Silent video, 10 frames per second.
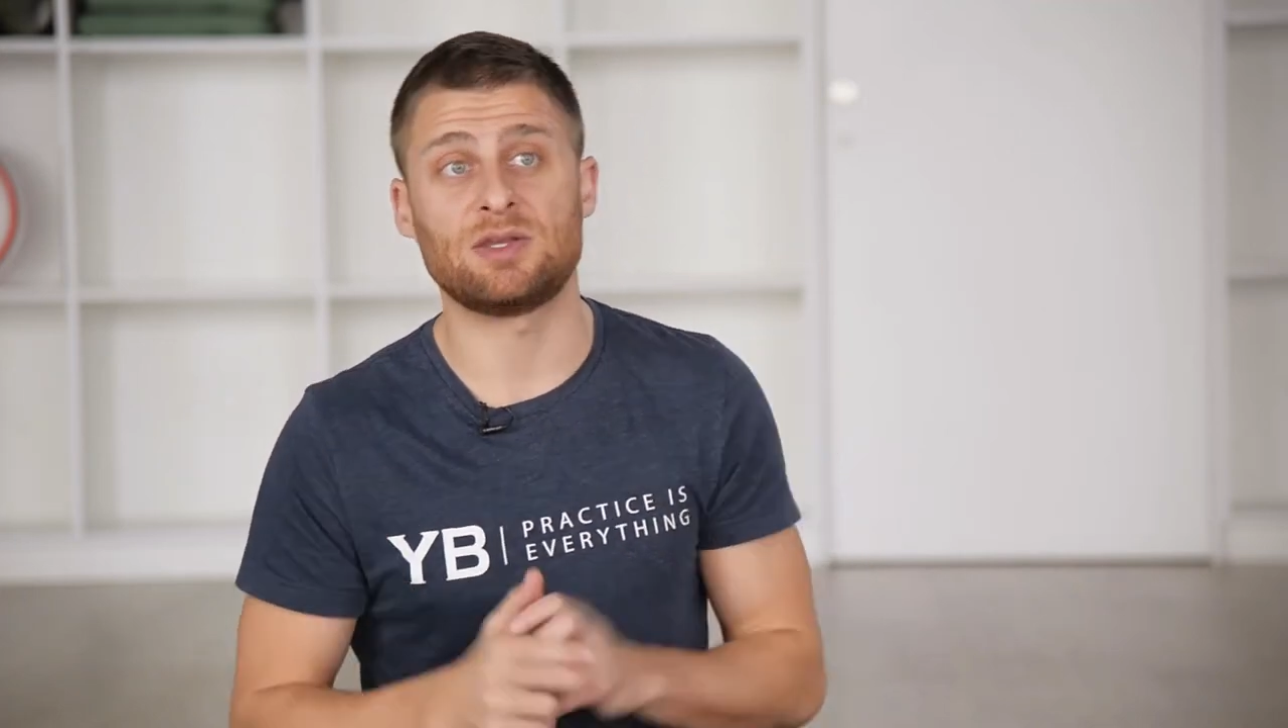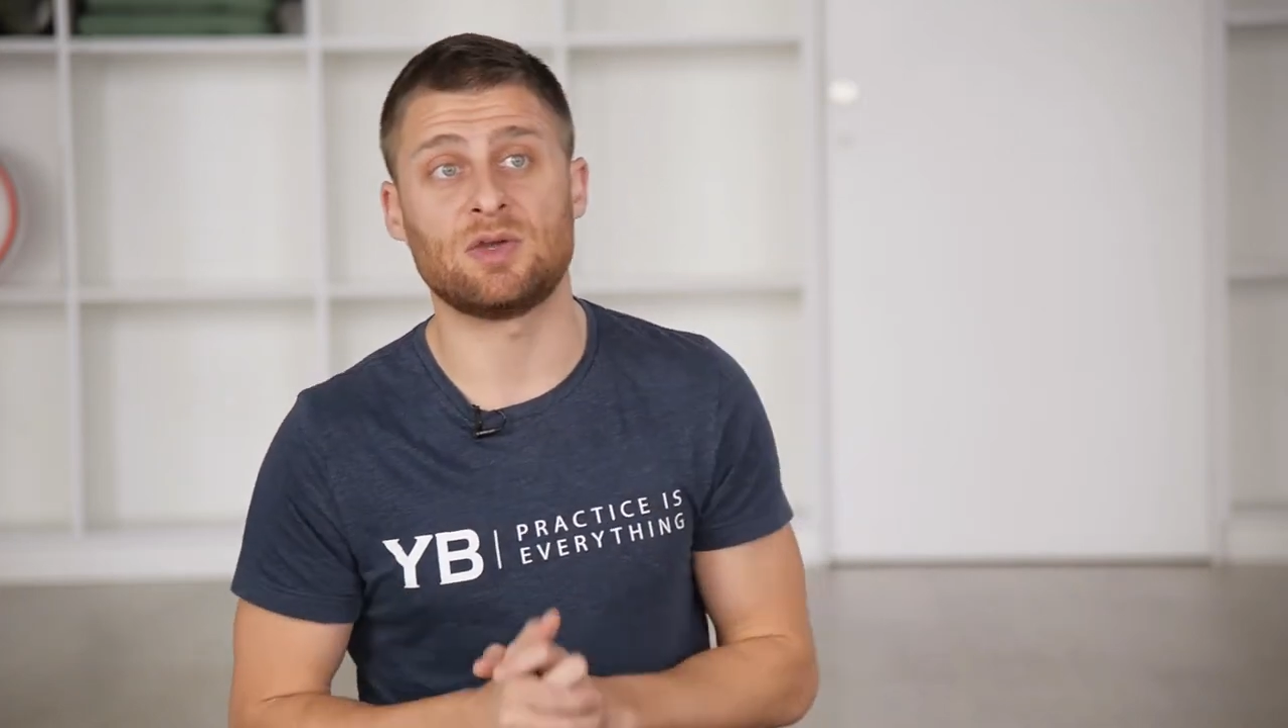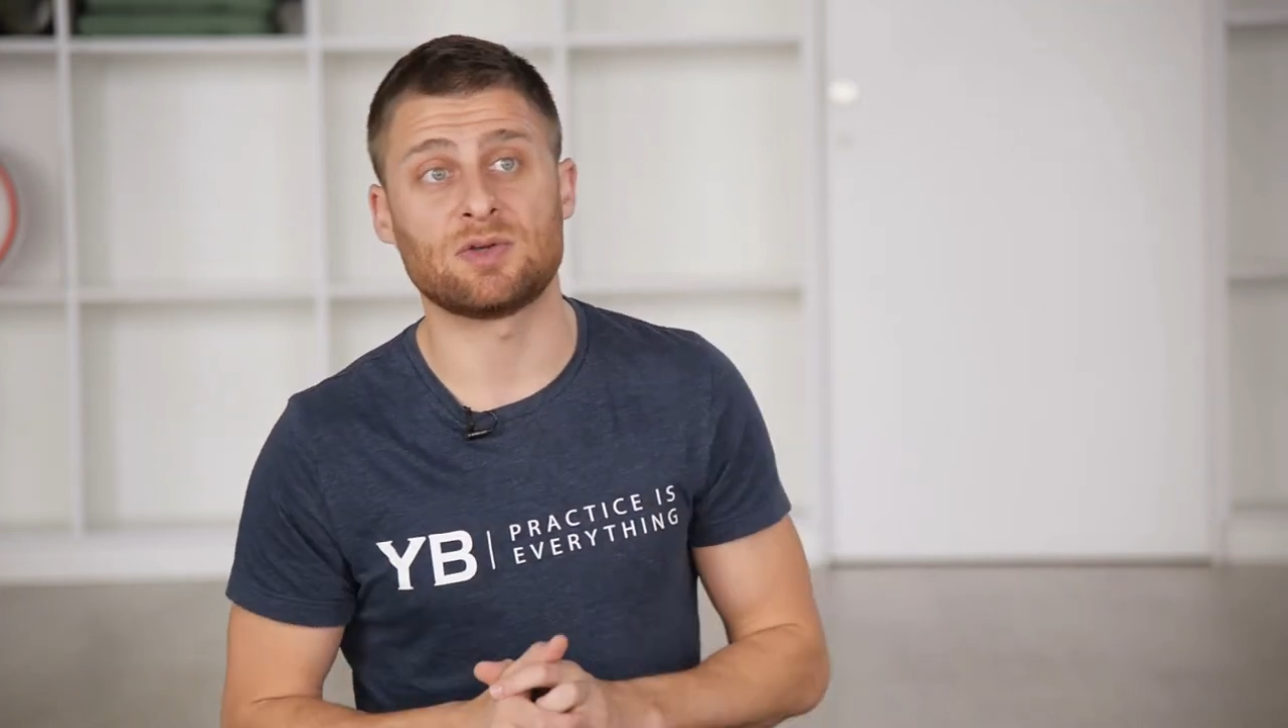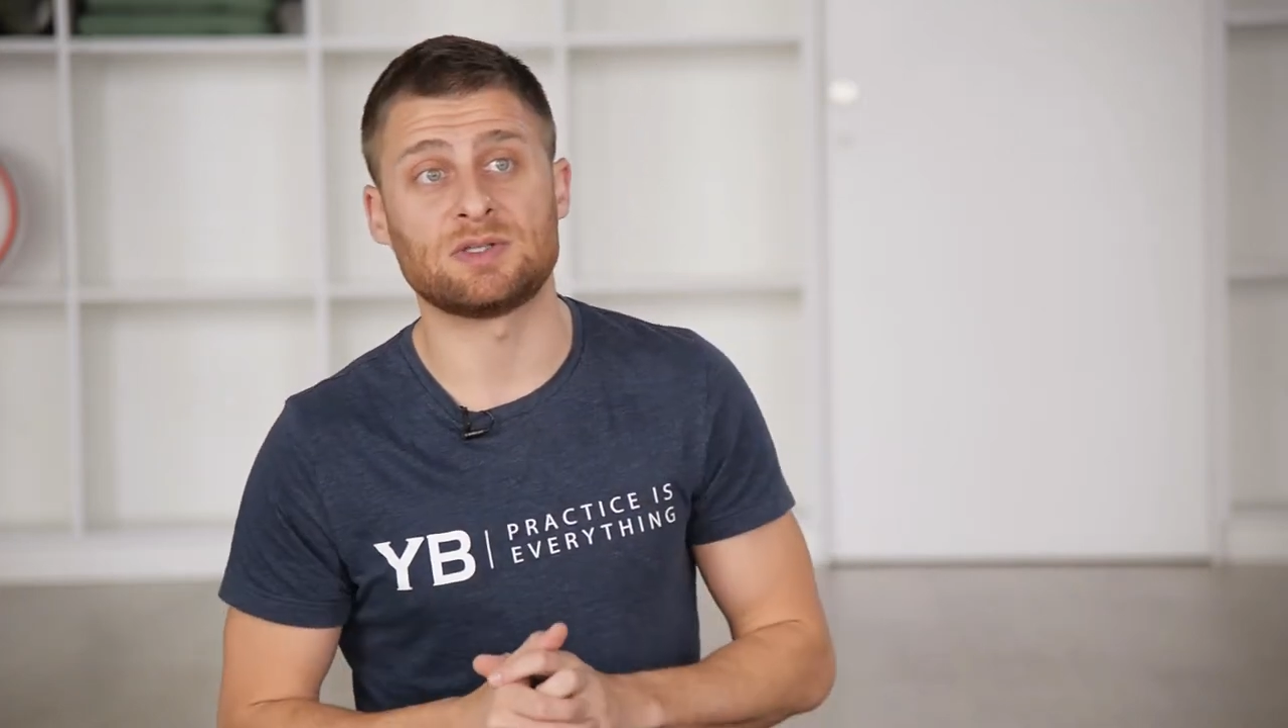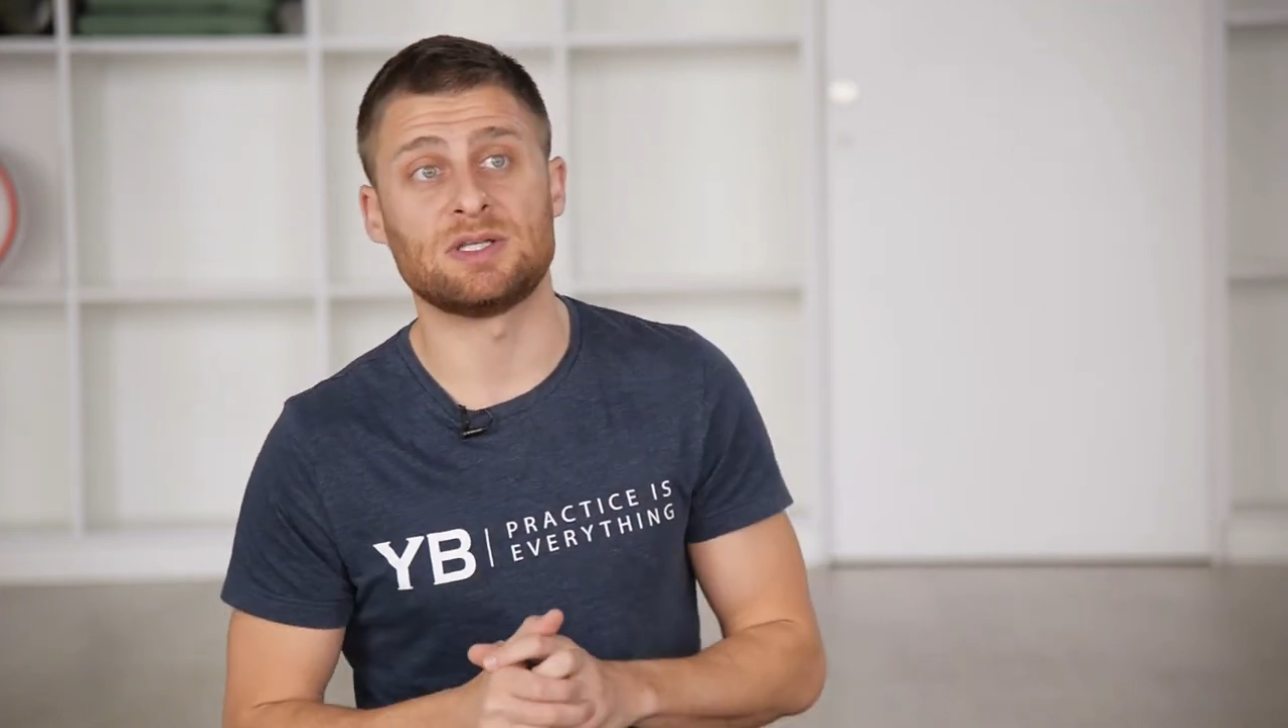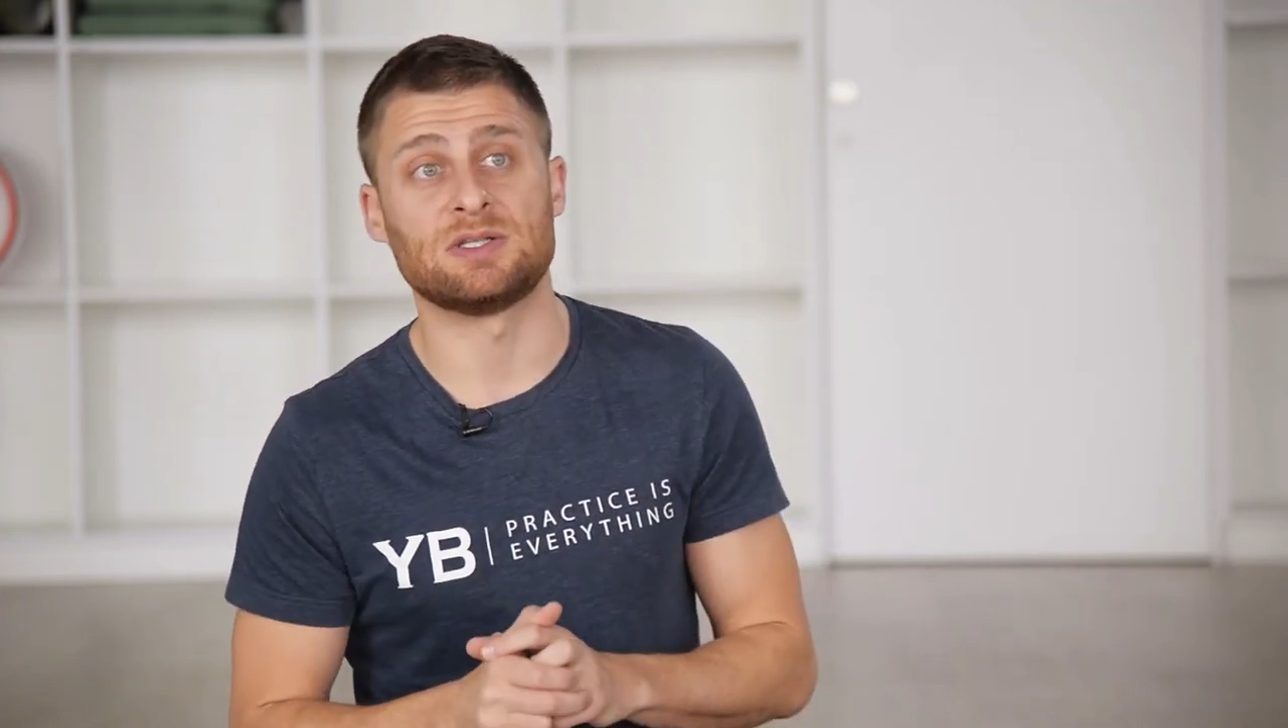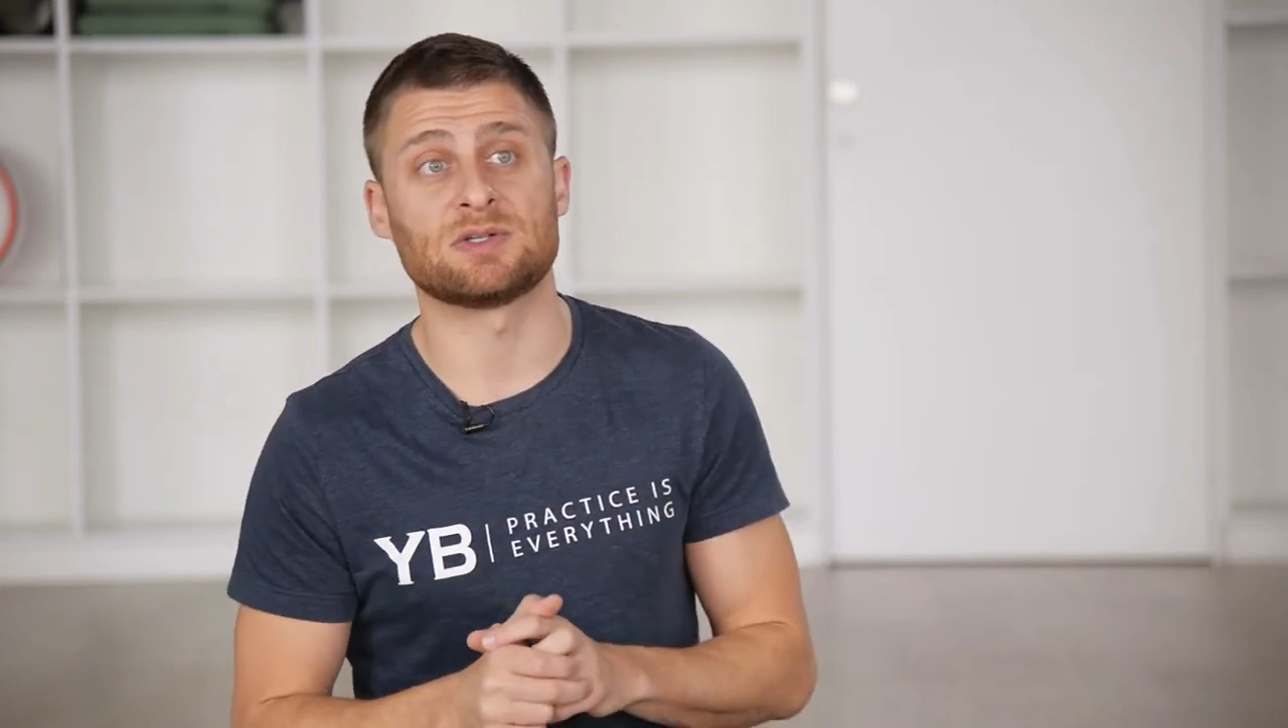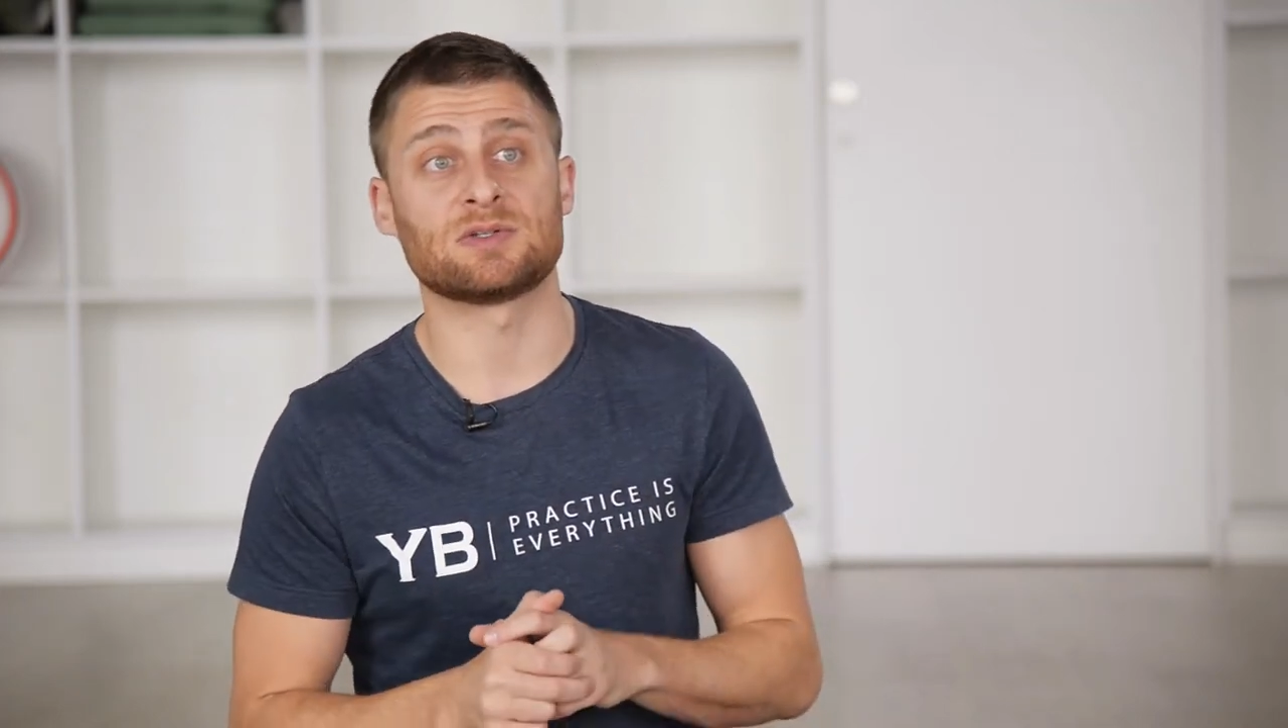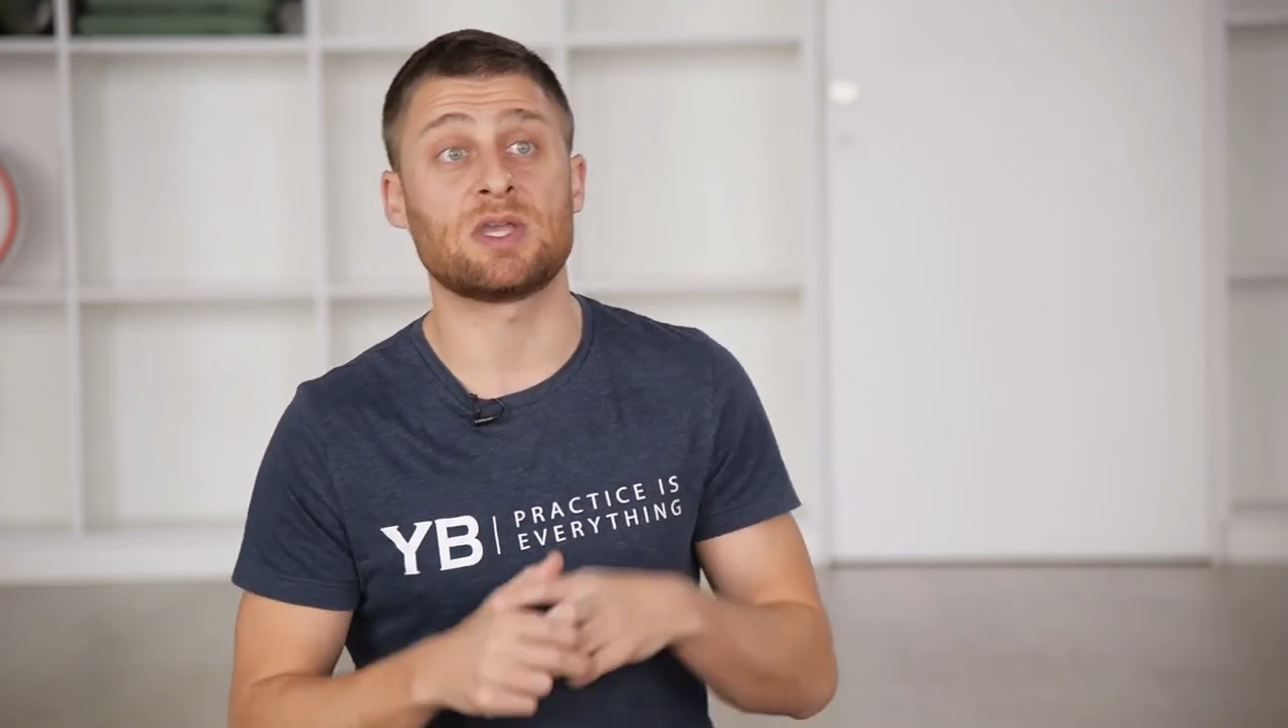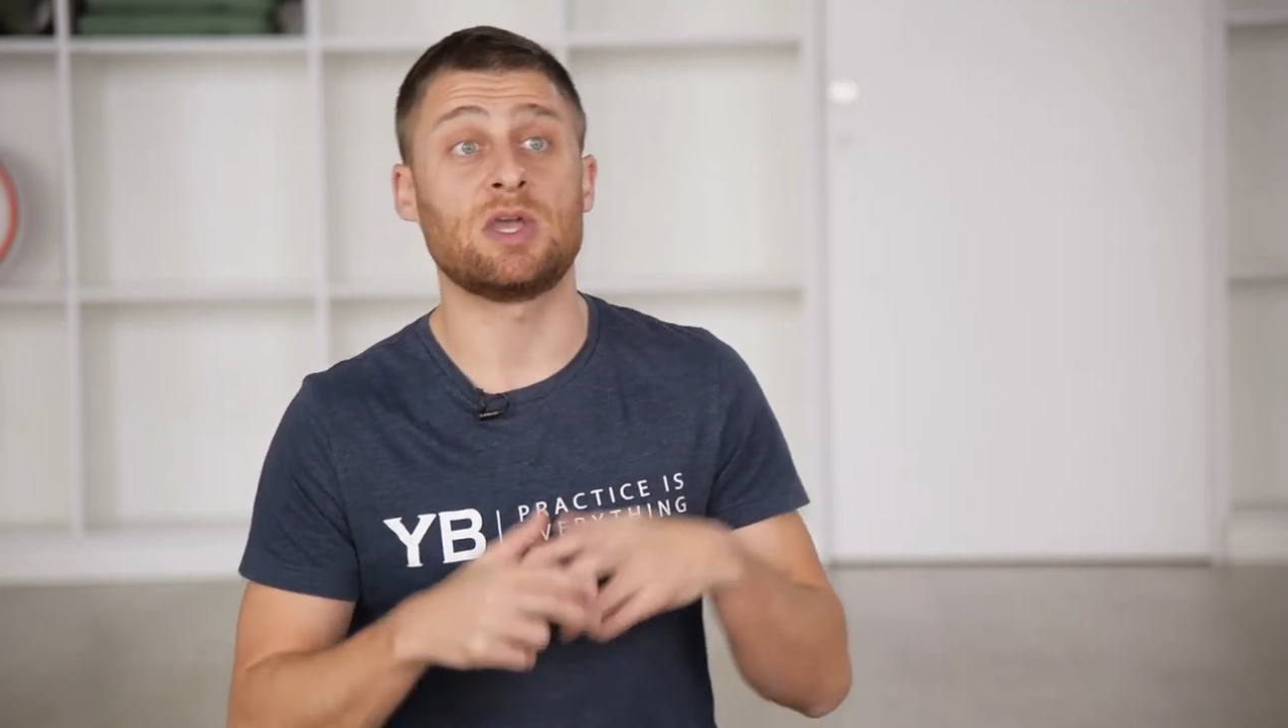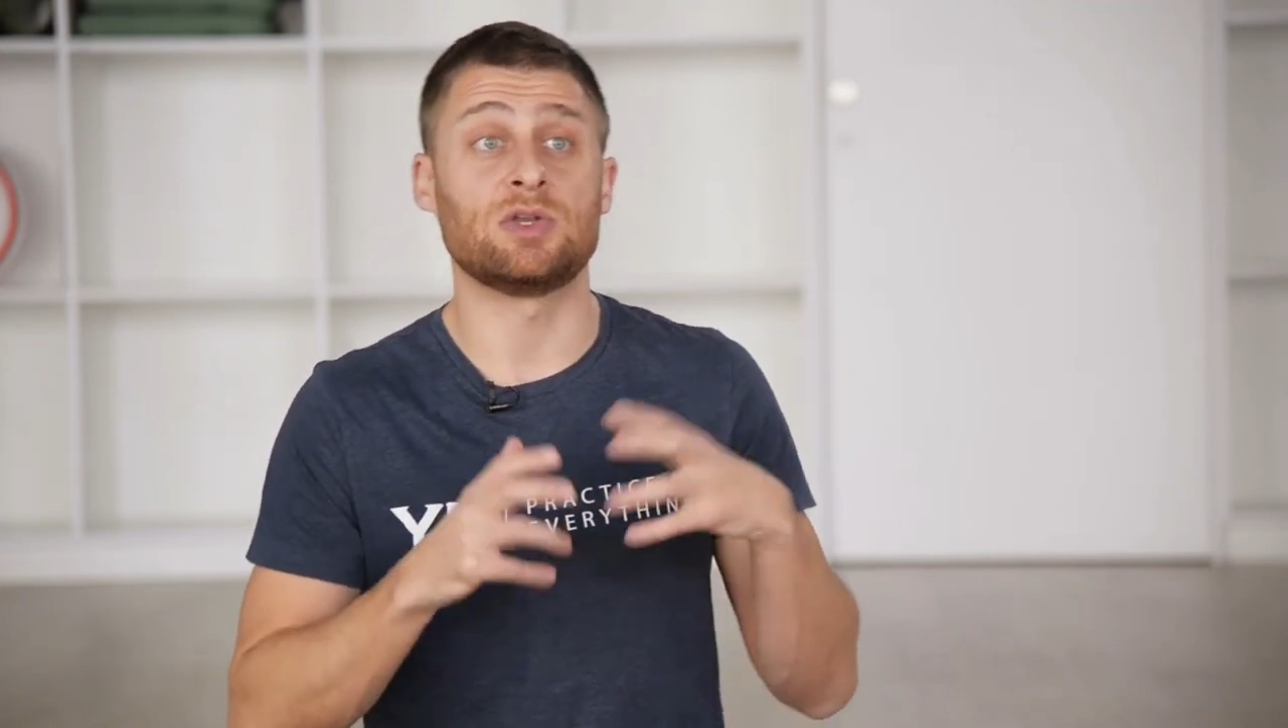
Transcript: yoga teachers,